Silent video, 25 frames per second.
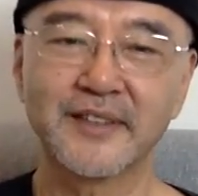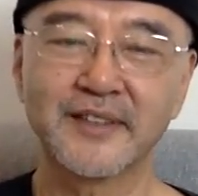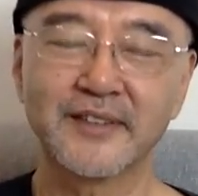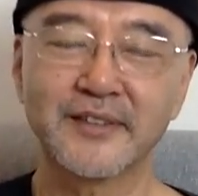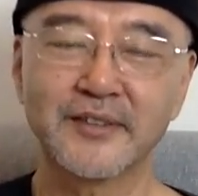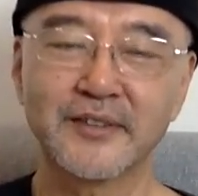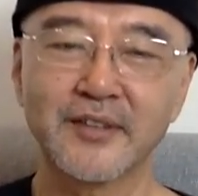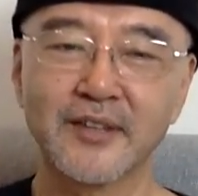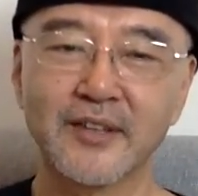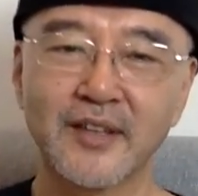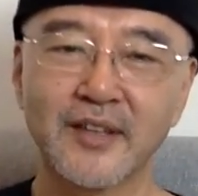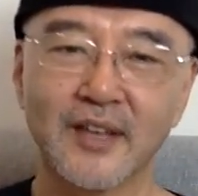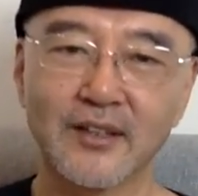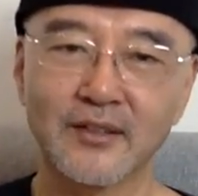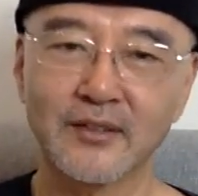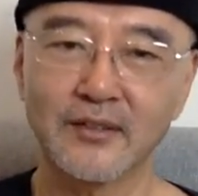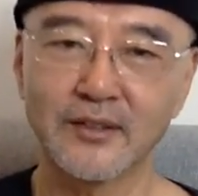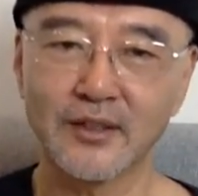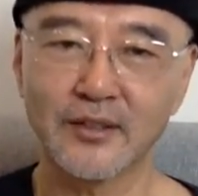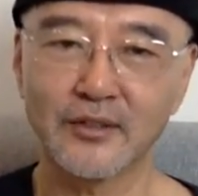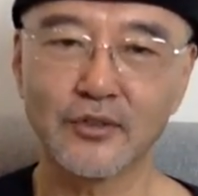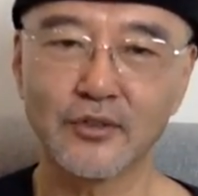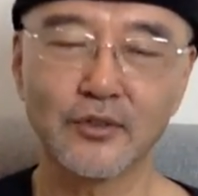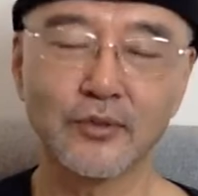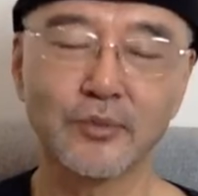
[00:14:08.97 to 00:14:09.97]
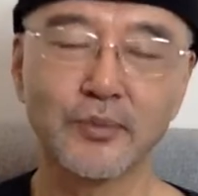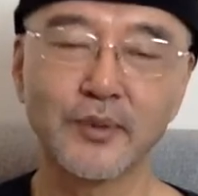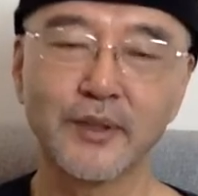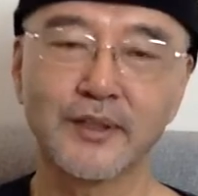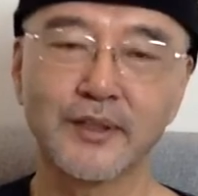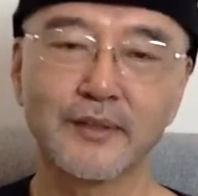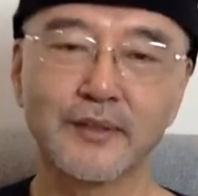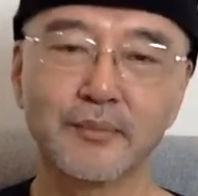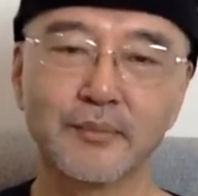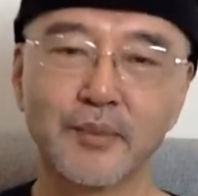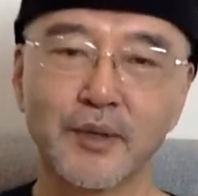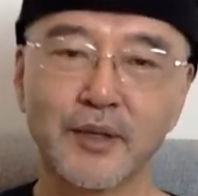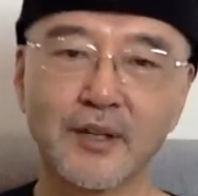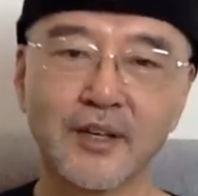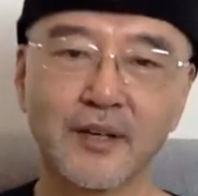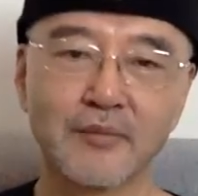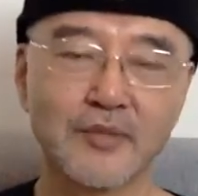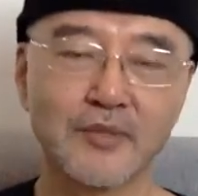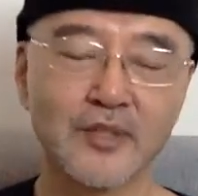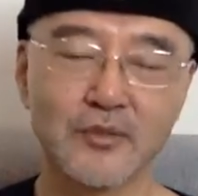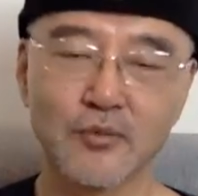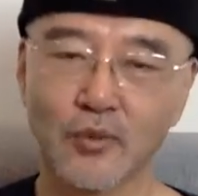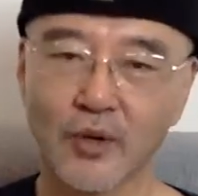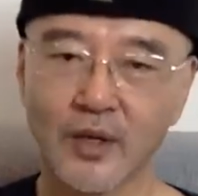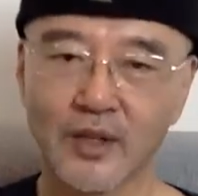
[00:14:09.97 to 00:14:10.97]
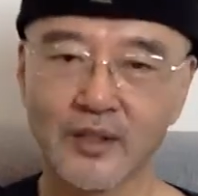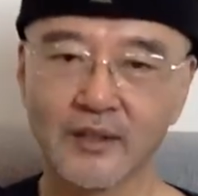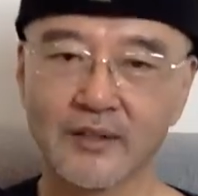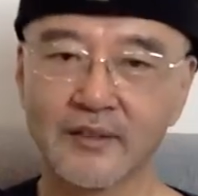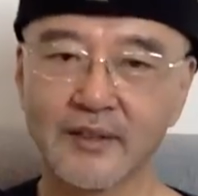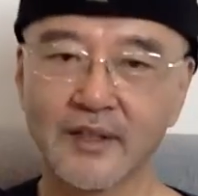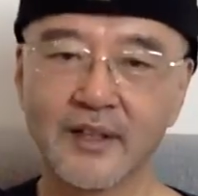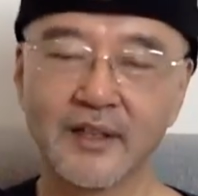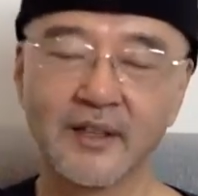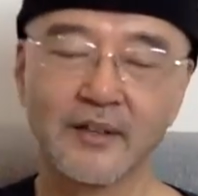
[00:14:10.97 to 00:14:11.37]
So the Catholic could have become just one,